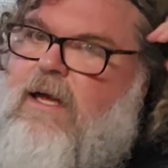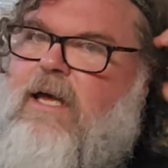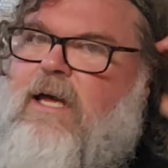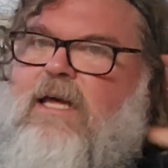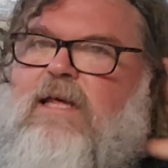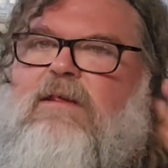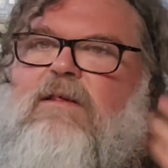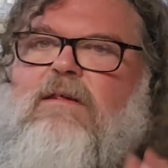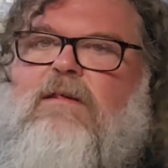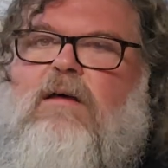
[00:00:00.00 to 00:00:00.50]

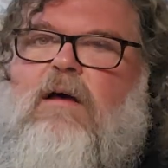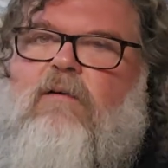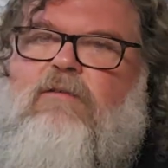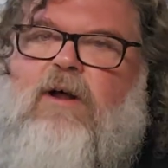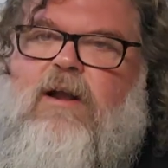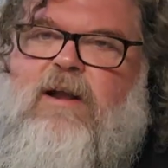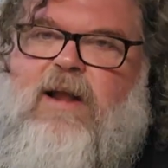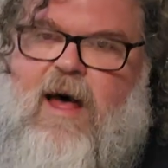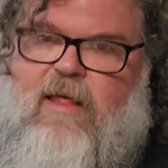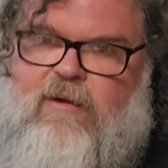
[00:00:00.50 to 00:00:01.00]
these. I've
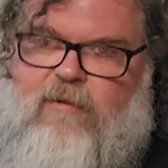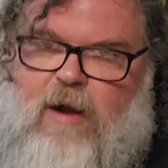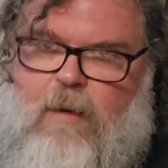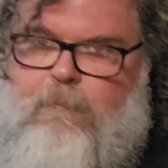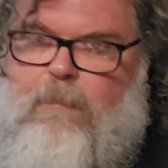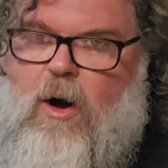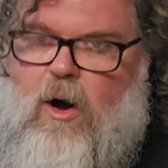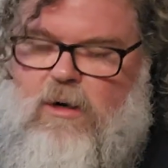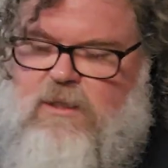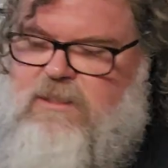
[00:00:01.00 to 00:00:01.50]
got another
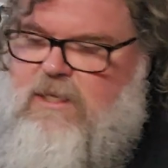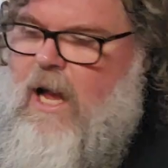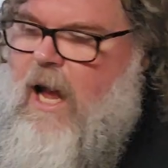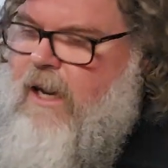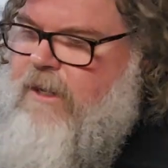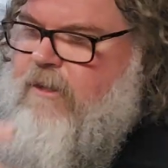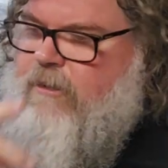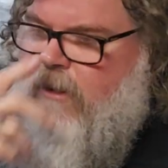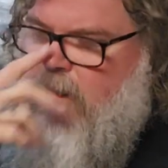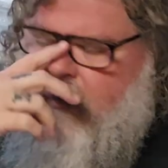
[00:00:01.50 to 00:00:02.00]
box
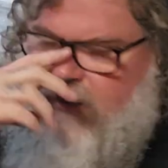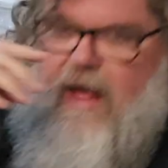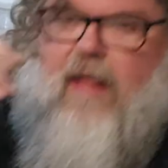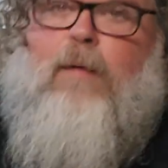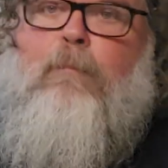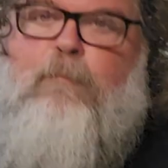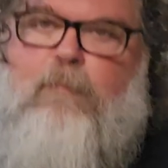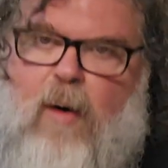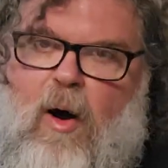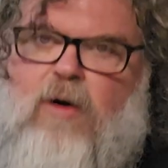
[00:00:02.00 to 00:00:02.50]
under
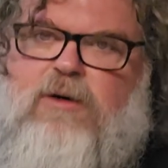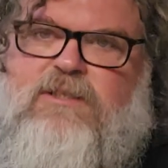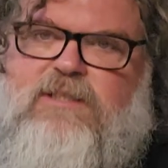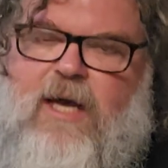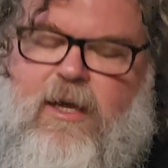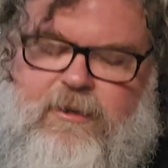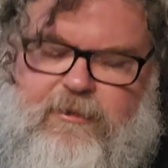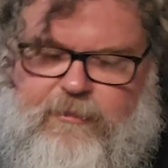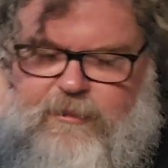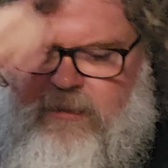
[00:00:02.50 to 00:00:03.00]

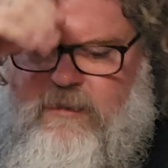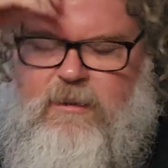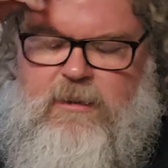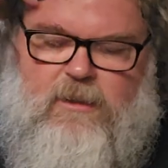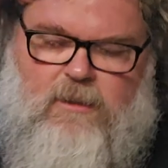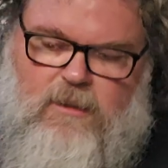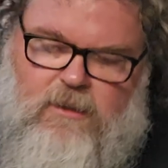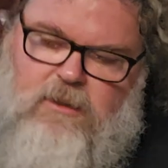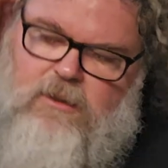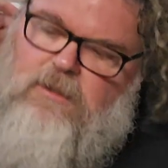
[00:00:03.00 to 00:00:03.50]
it.
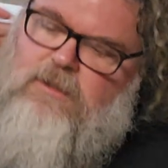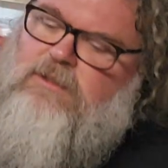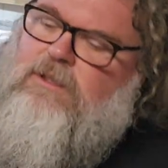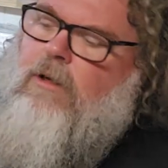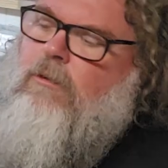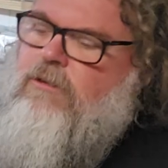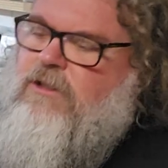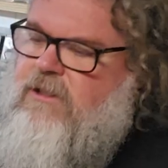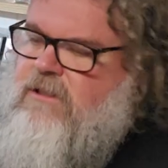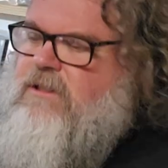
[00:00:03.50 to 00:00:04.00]

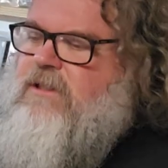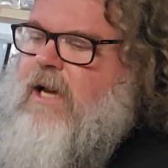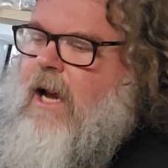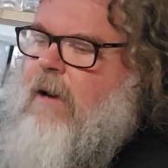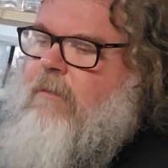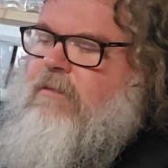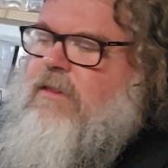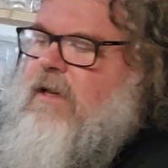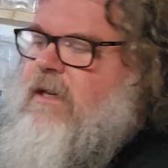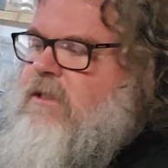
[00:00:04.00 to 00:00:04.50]
So we'll just
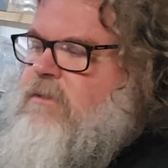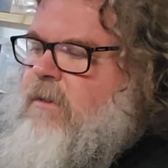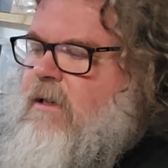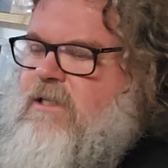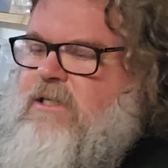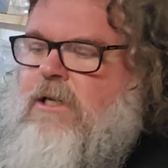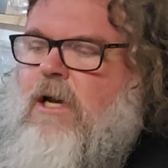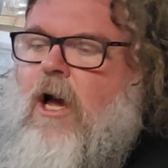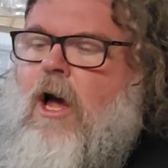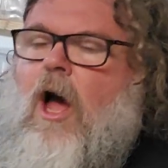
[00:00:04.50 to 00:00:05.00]
start with these
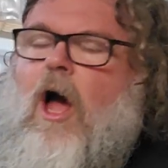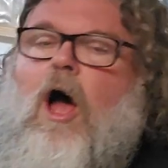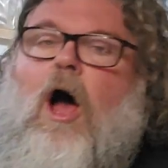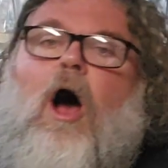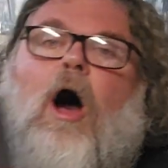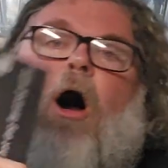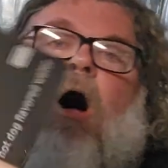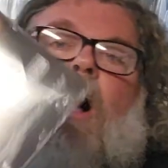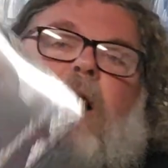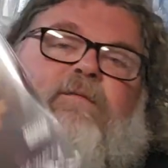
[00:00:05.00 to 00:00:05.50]
ones.
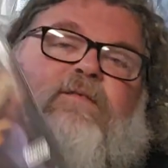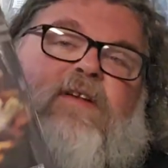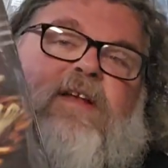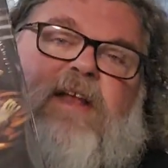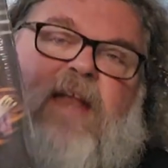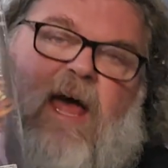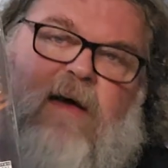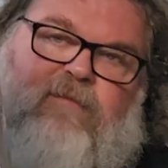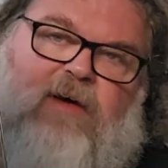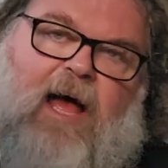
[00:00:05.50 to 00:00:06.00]
I've
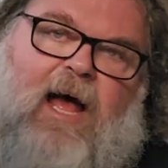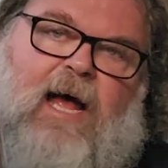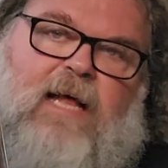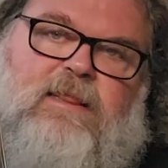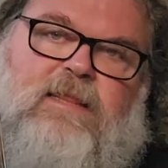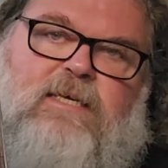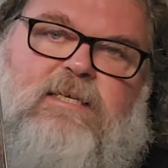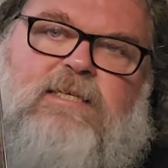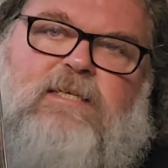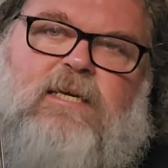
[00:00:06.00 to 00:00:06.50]
never
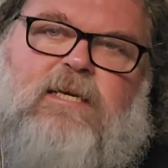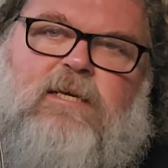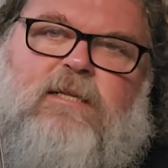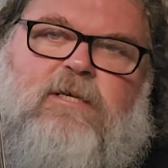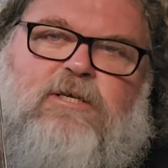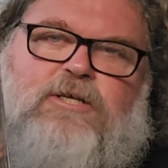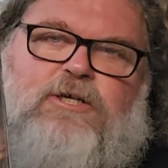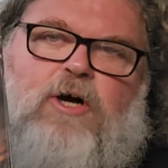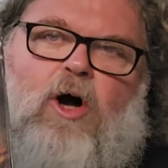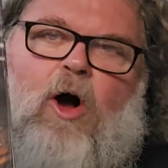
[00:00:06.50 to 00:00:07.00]
had this in at
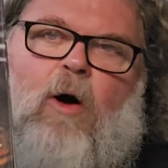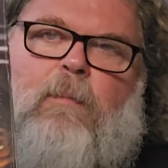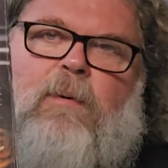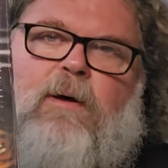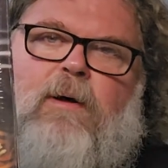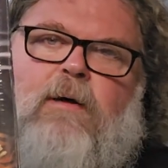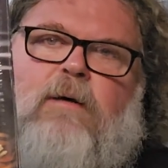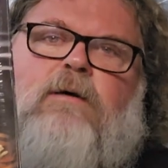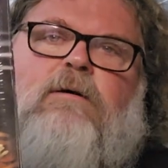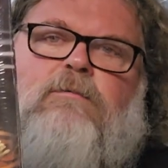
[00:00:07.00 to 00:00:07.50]
the shop,
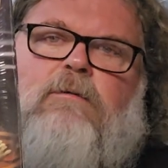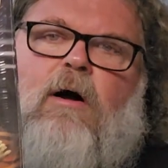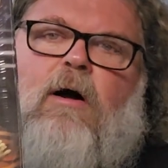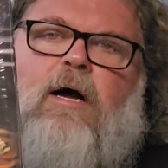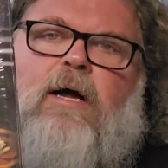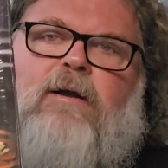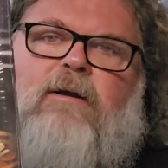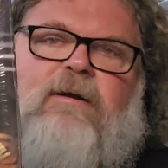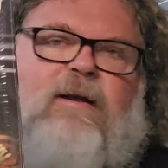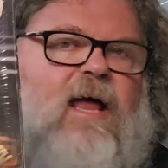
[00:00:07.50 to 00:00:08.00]

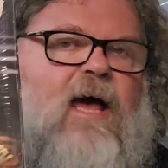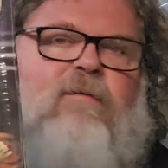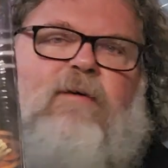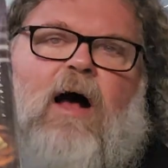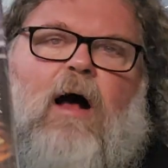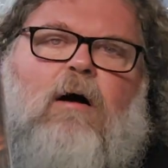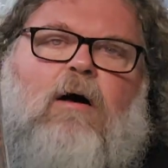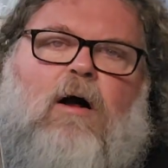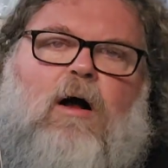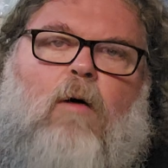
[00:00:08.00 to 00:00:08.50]
right?
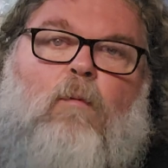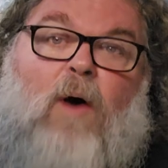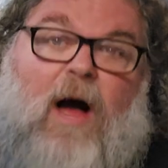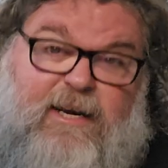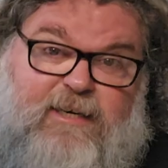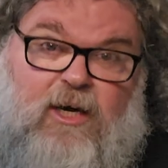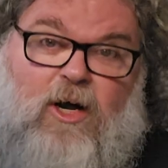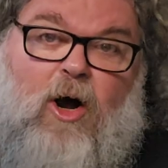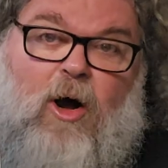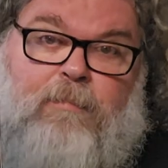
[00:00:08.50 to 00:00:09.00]
Never. I've got
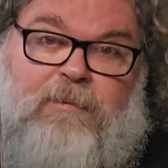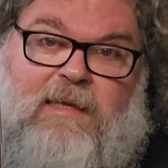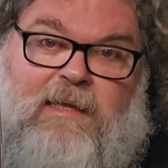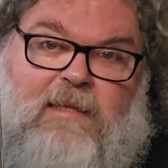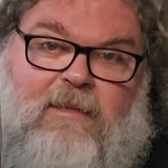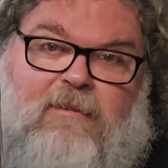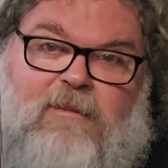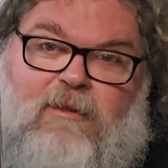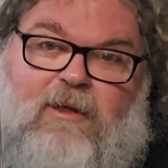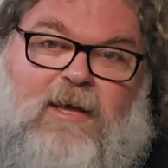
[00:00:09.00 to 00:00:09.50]
one
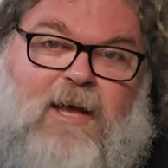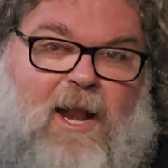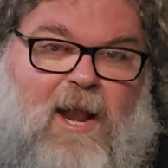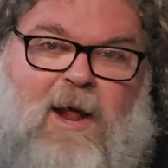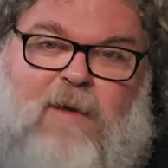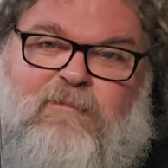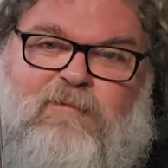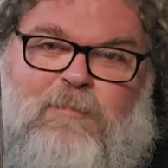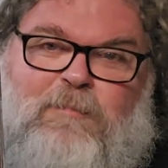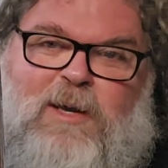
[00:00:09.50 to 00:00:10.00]
copy, so you're going to
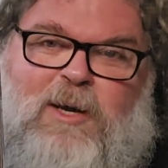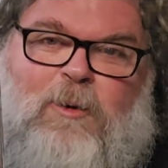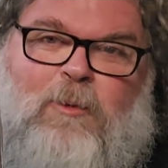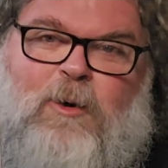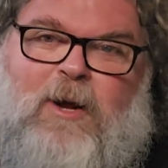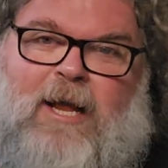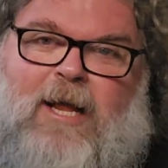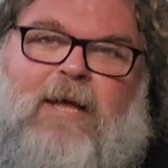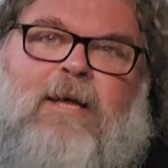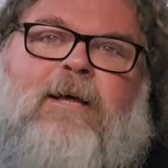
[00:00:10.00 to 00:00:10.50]
have to be
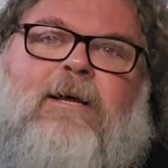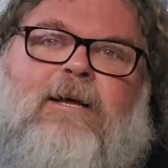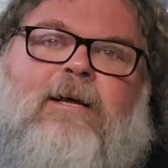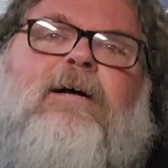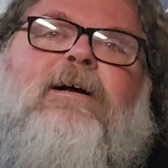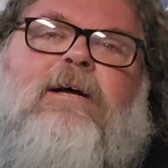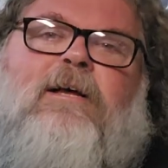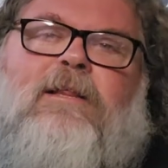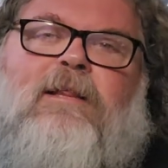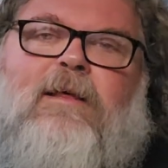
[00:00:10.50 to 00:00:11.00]
quick.
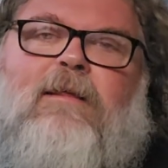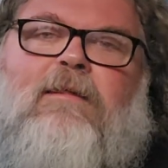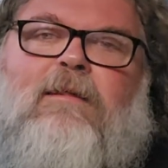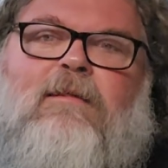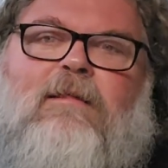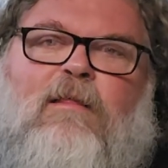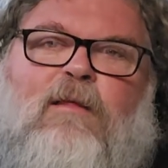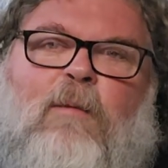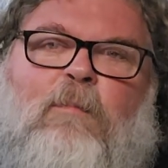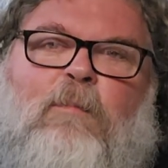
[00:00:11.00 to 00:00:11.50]
This
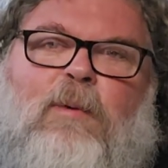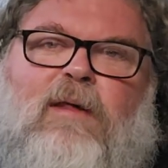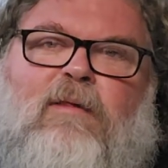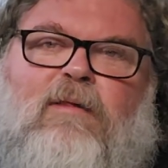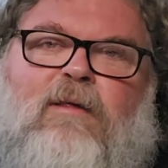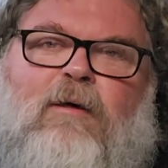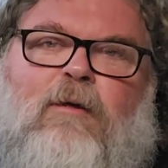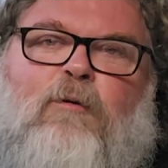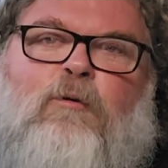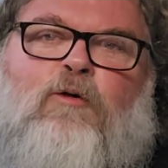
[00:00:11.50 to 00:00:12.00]
is Limp
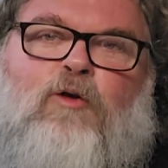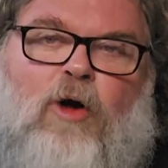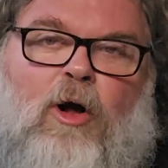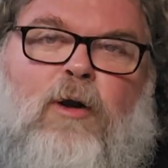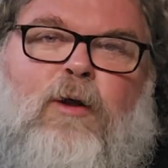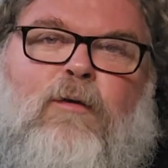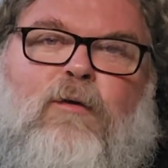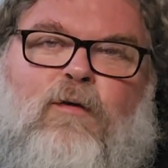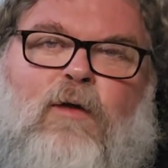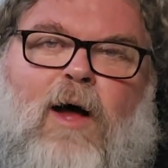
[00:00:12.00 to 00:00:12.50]
Bizkit,
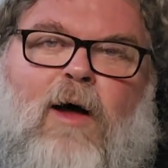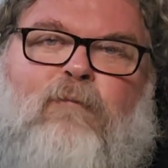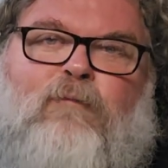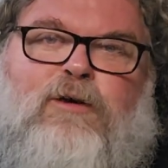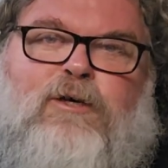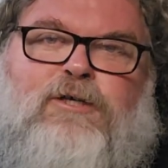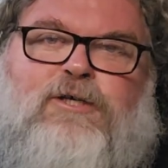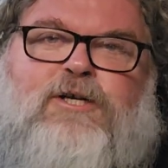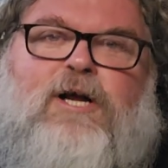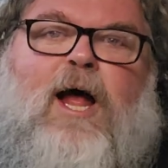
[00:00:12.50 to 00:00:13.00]
Chocolate
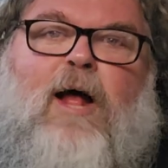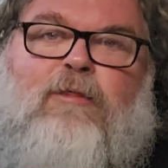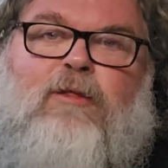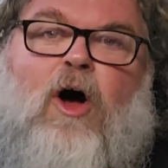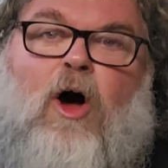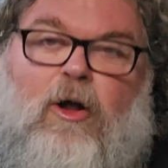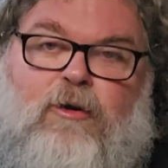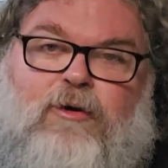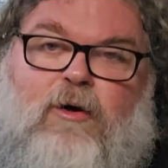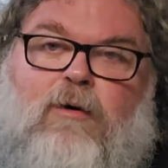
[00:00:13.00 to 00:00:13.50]
Starfish, and the
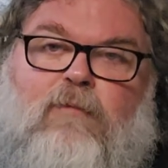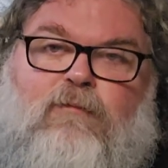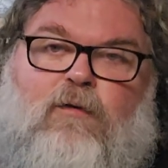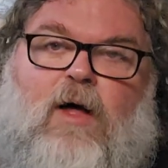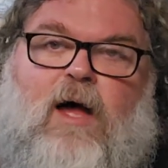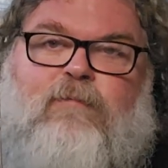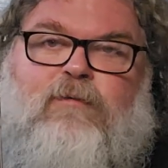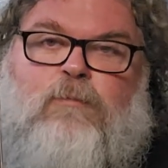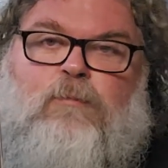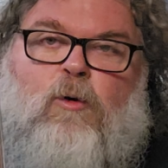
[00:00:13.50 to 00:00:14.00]
hot dog
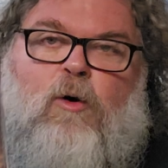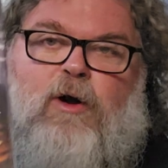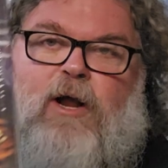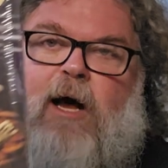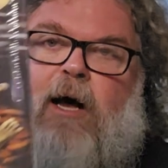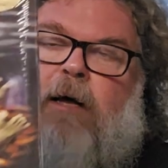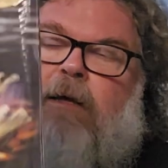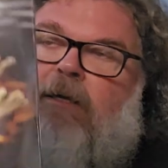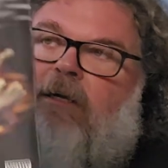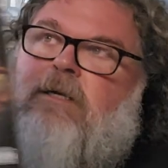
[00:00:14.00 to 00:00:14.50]
flavoured
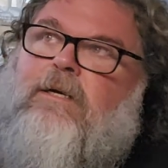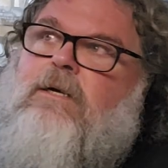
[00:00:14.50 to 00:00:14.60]
water.